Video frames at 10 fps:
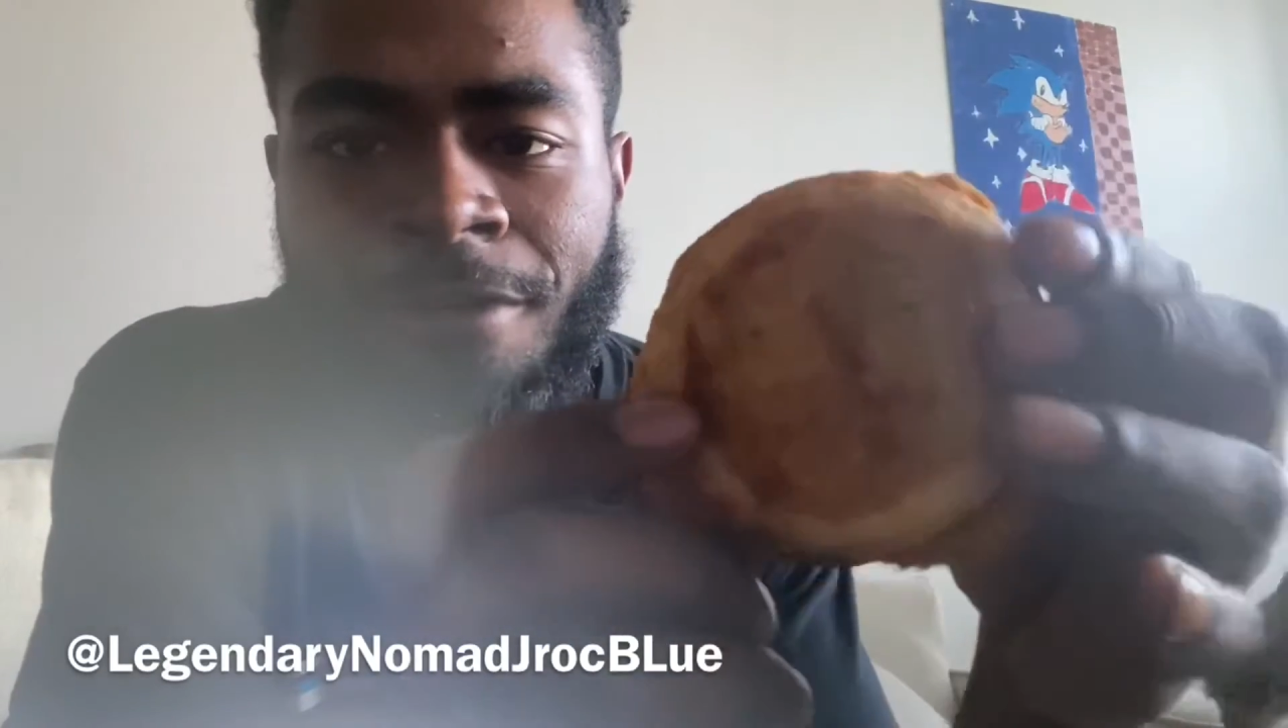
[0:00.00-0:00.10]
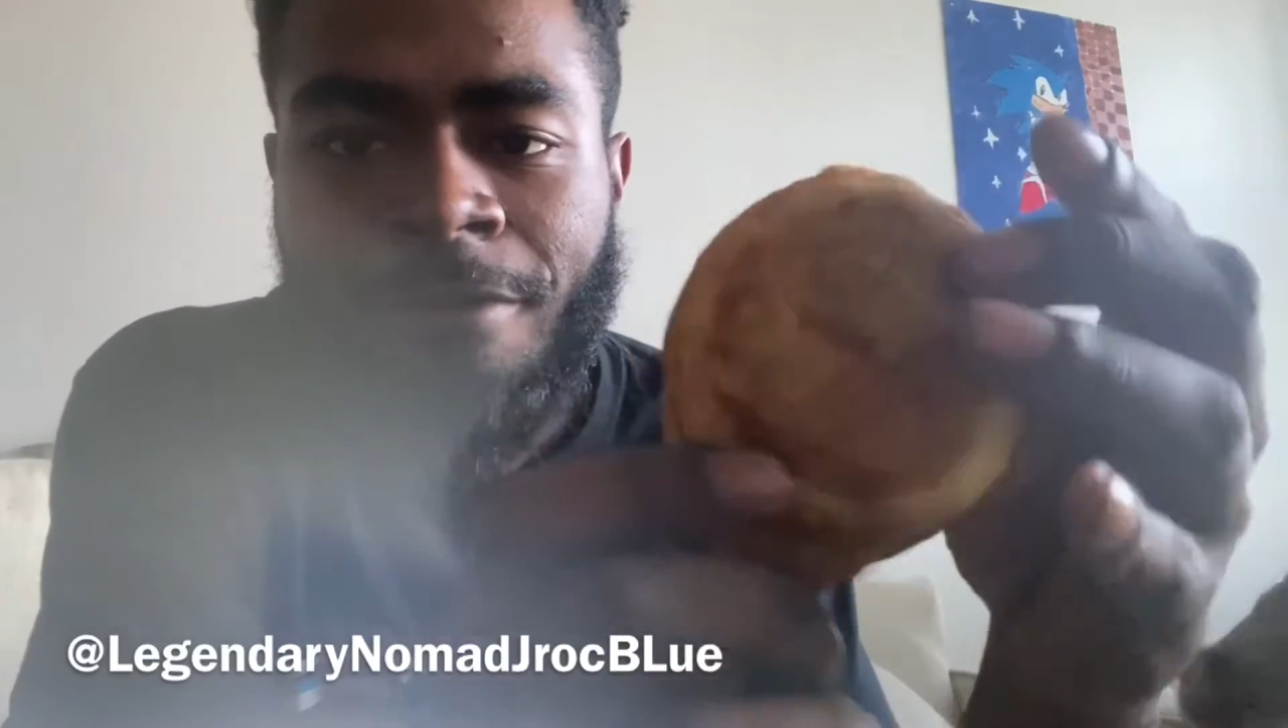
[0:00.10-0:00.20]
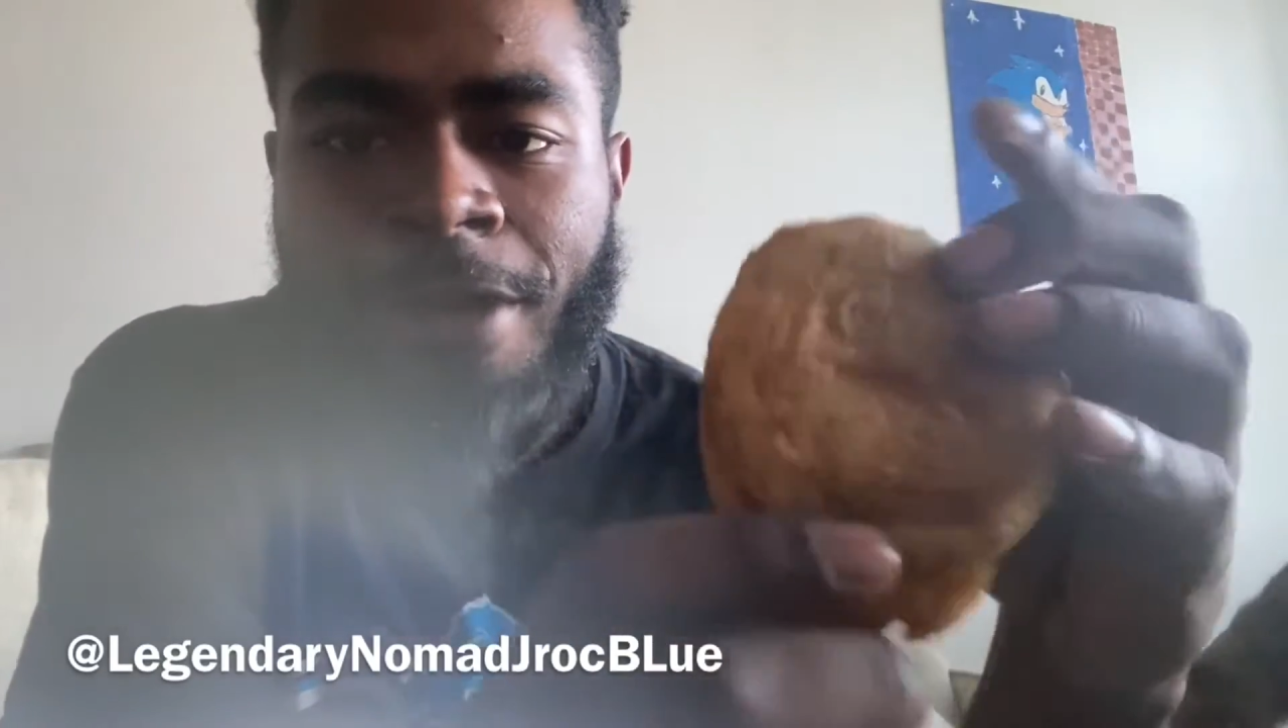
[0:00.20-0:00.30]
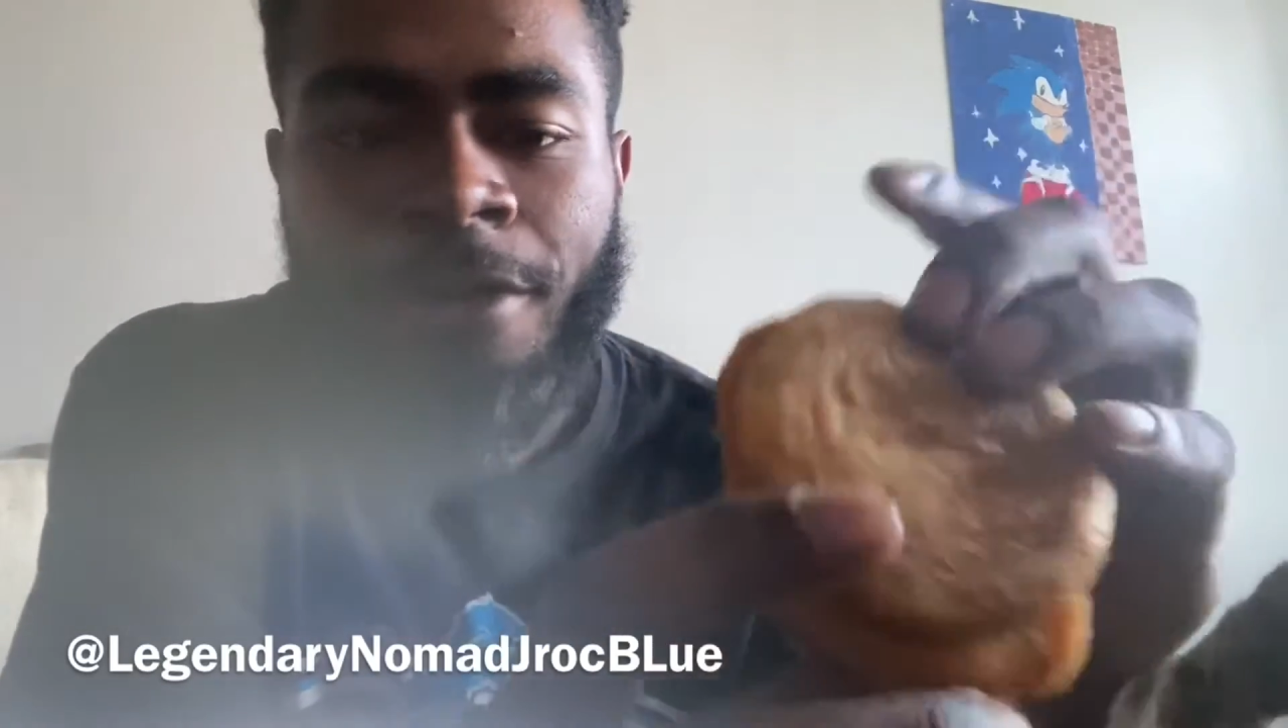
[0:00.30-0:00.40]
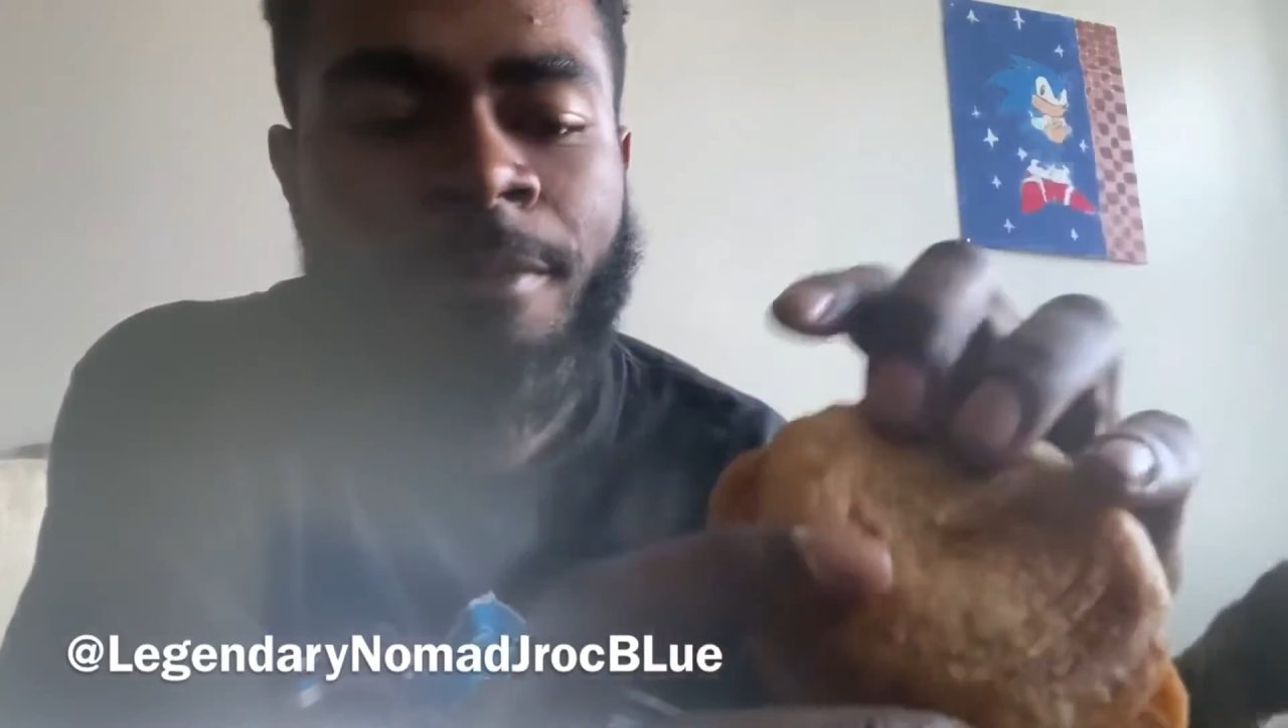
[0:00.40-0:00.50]

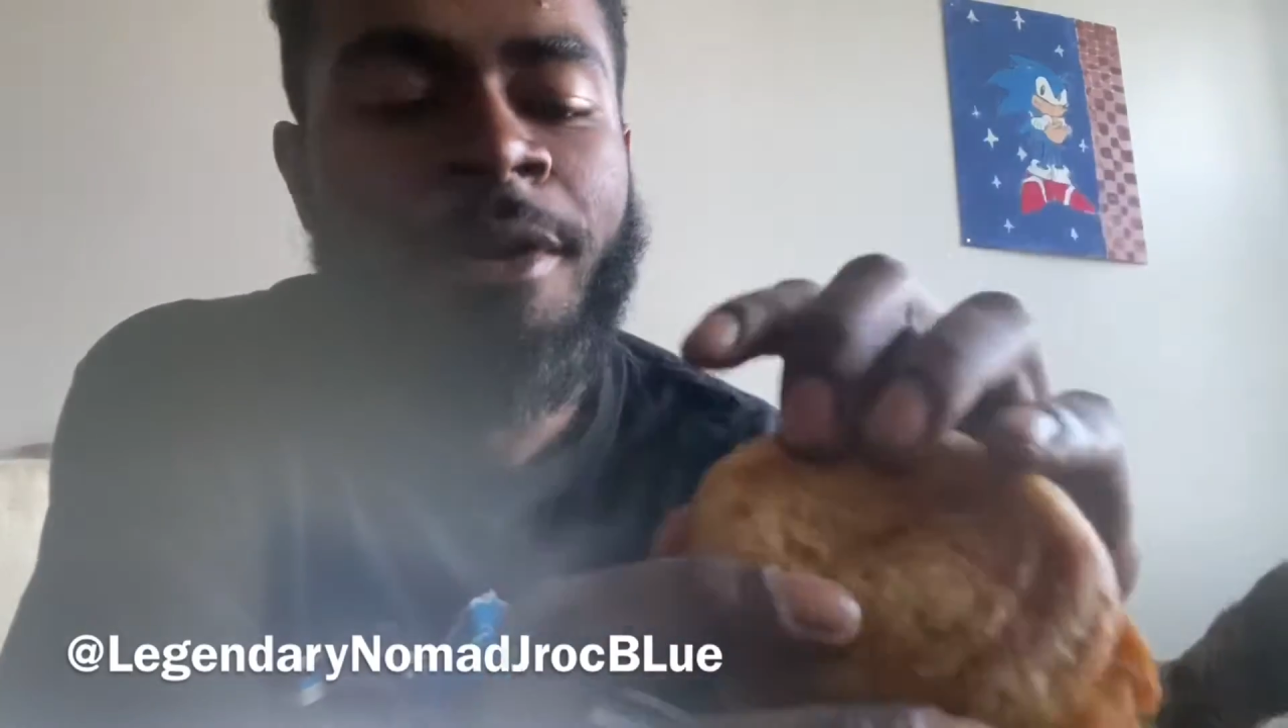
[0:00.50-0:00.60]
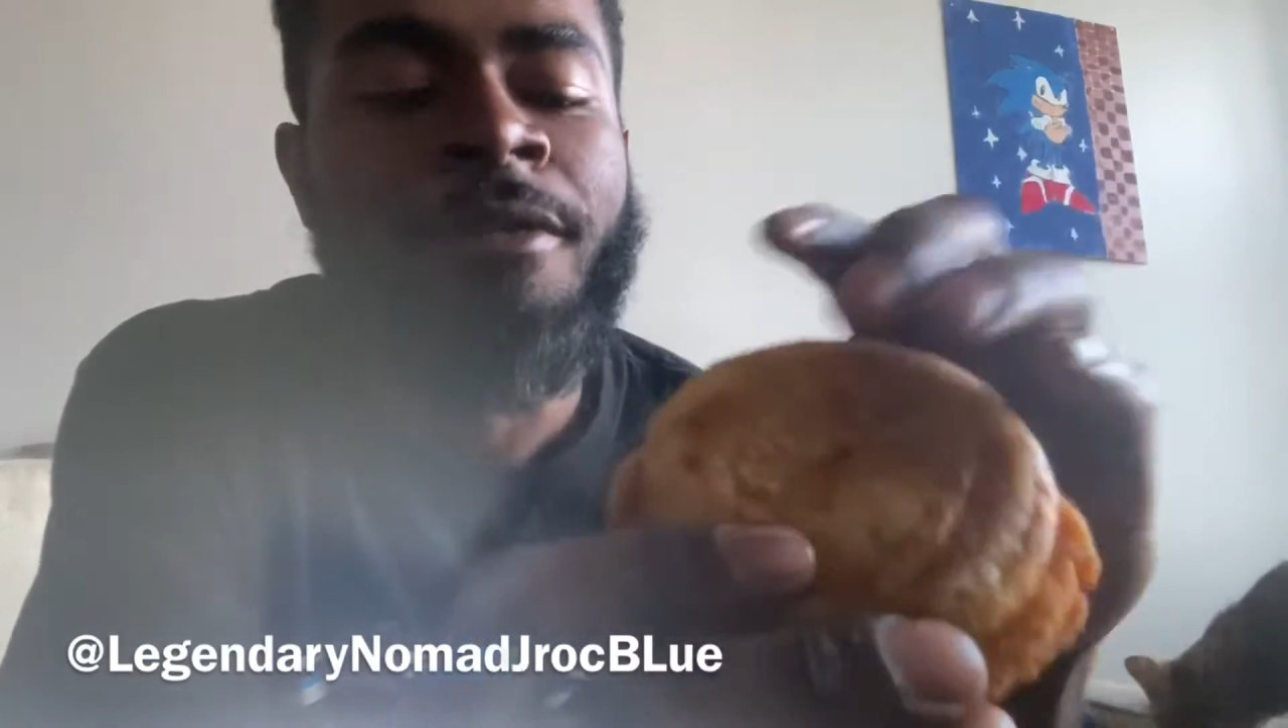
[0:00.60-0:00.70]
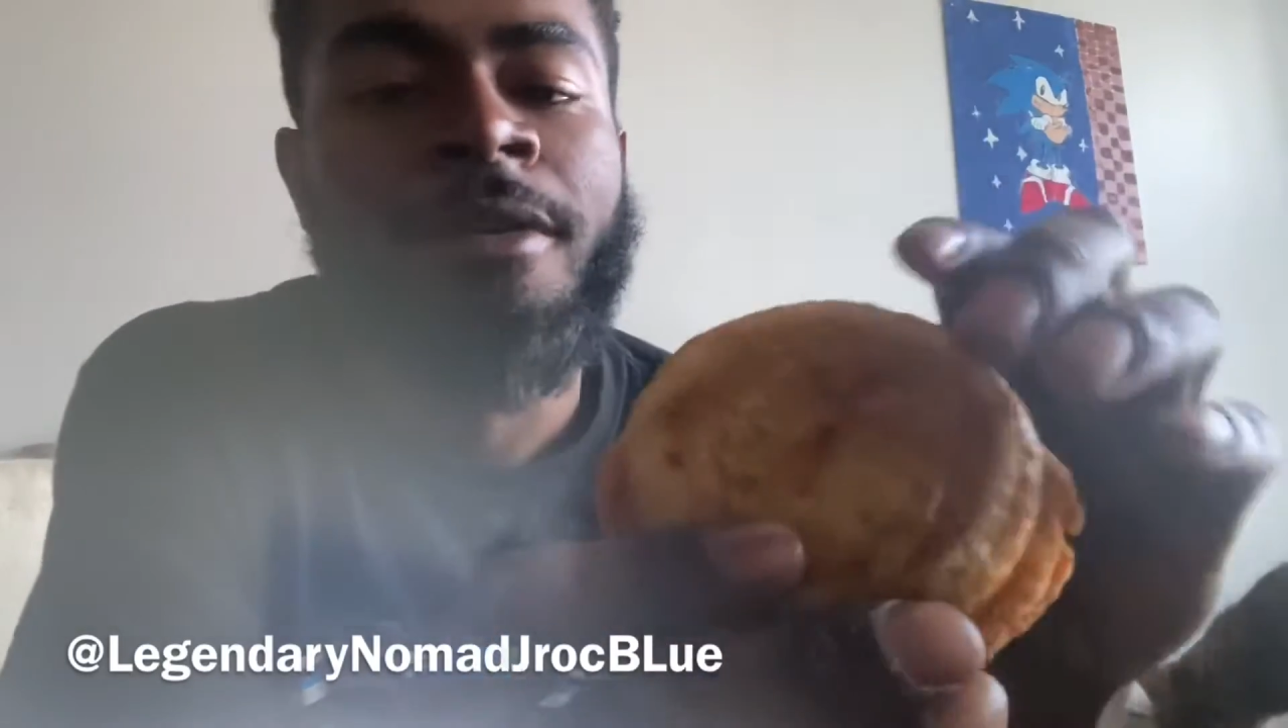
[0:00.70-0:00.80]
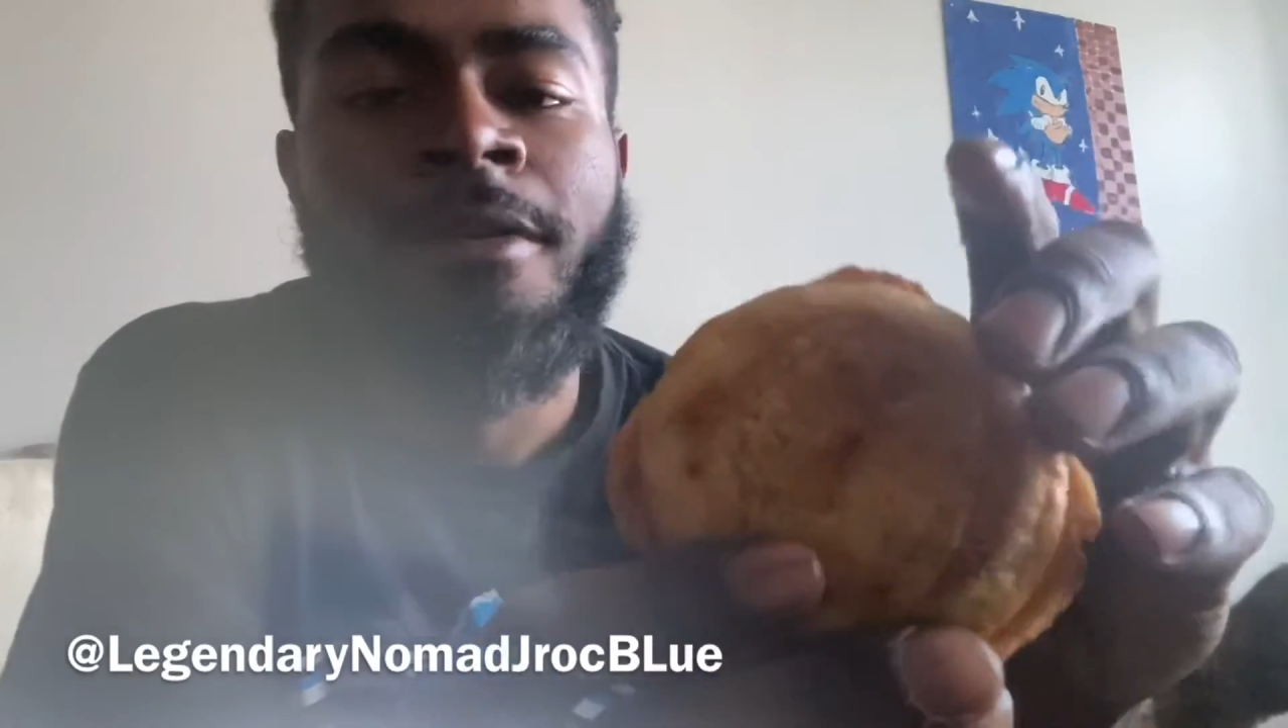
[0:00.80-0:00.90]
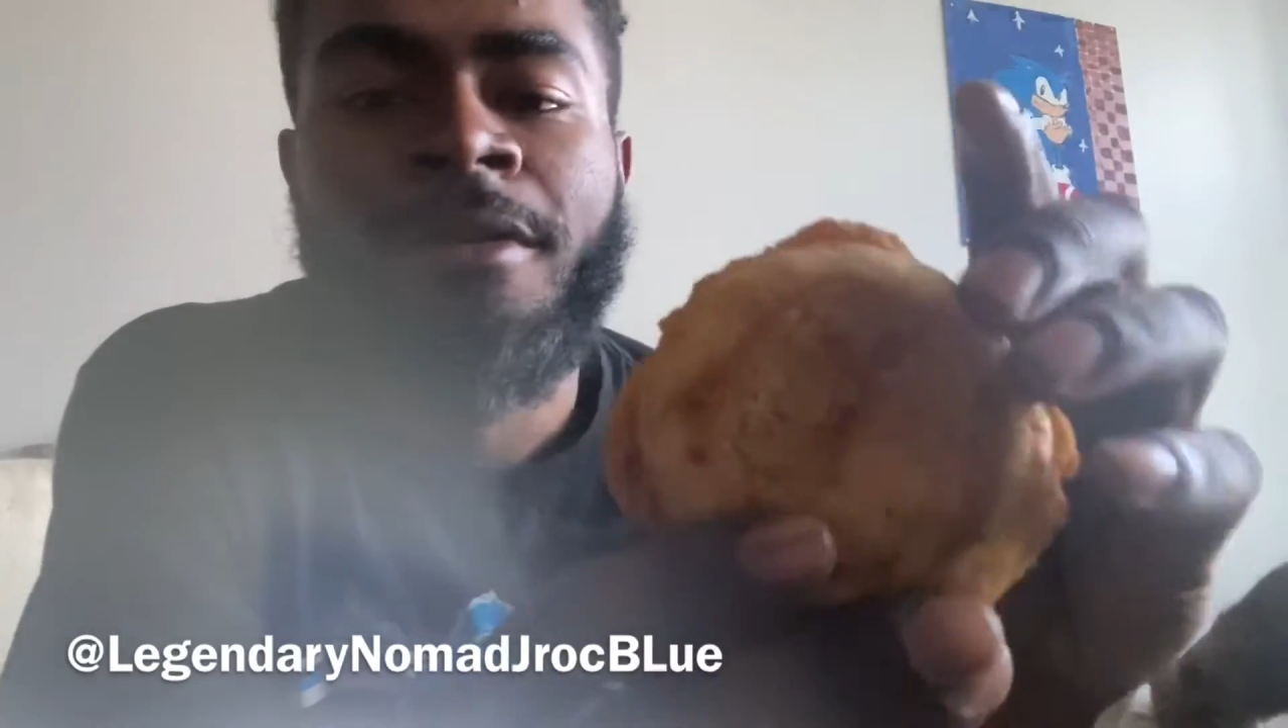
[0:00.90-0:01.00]
regular
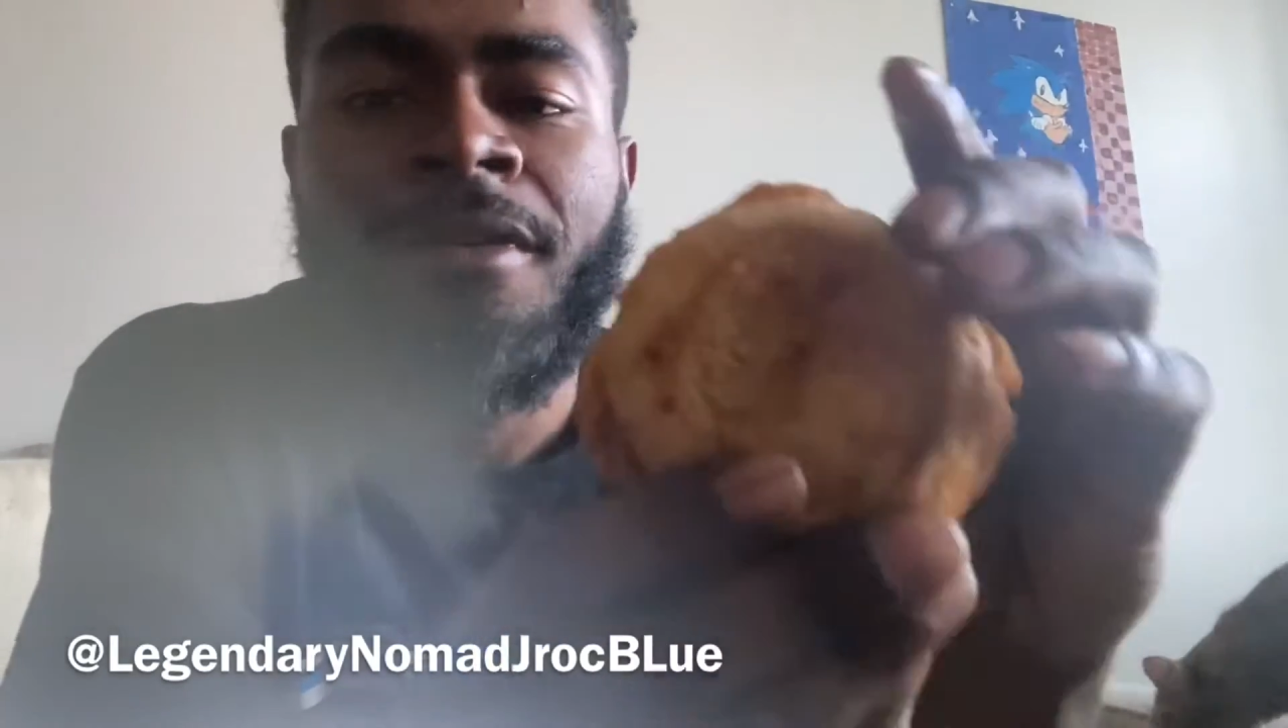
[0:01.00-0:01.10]
McGriddle.